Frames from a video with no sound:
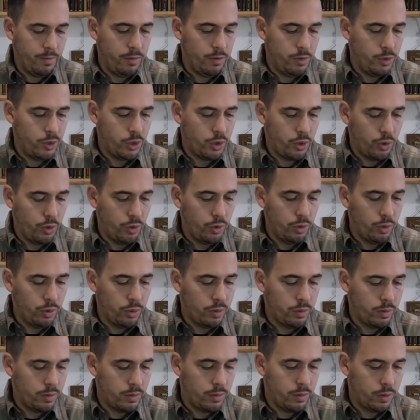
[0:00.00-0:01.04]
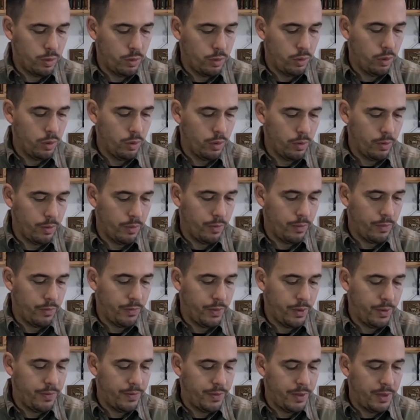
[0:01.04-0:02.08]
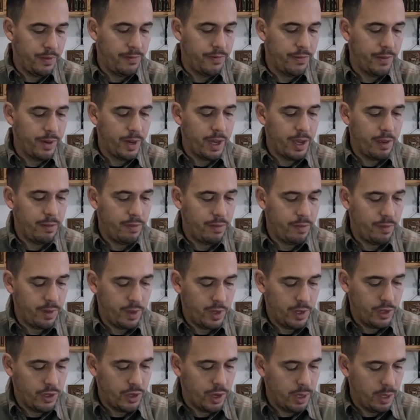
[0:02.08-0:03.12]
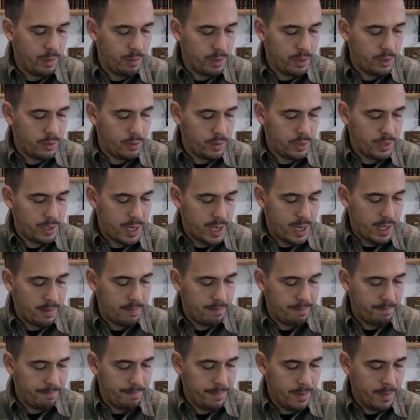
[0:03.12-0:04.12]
screw to 55-inch livers we said.